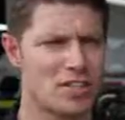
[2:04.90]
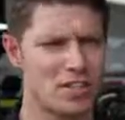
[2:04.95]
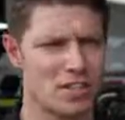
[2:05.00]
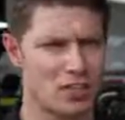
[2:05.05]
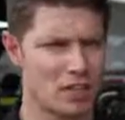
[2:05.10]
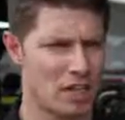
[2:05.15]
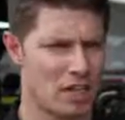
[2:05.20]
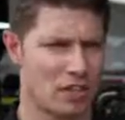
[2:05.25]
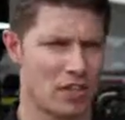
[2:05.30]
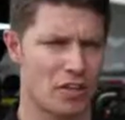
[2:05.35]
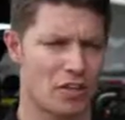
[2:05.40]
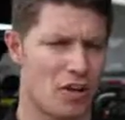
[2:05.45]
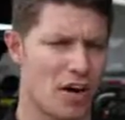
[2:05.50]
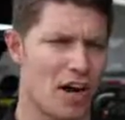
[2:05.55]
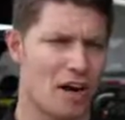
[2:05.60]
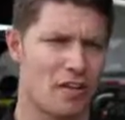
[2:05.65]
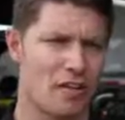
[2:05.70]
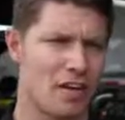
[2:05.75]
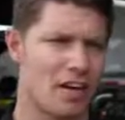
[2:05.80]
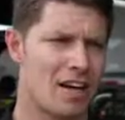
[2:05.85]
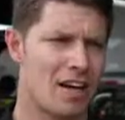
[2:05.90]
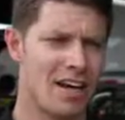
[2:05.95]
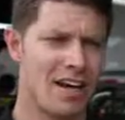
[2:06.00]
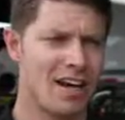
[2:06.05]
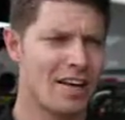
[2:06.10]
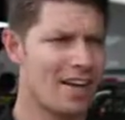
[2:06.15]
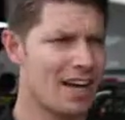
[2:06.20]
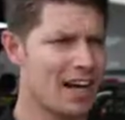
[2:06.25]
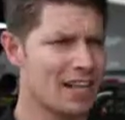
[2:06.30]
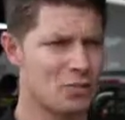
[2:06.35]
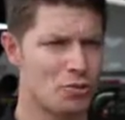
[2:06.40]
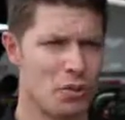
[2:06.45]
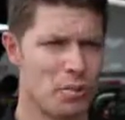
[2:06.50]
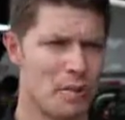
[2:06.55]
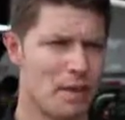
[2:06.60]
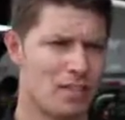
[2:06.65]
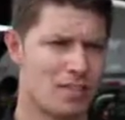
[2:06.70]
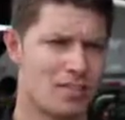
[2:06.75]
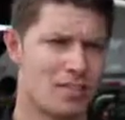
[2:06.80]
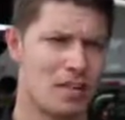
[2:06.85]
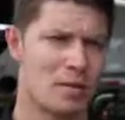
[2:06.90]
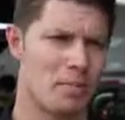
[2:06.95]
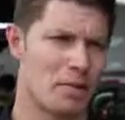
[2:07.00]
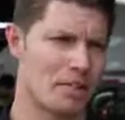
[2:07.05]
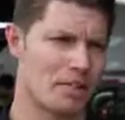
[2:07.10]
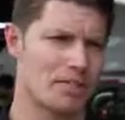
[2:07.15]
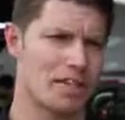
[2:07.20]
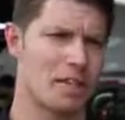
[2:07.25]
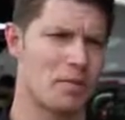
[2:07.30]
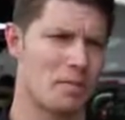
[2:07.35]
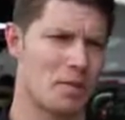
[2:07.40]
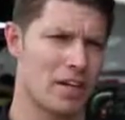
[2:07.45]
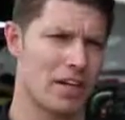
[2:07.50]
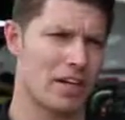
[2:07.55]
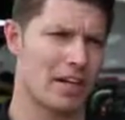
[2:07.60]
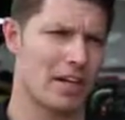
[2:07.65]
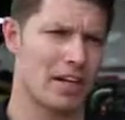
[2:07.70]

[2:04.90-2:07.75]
and the strain on the driver. That's what makes Sebring Sebring.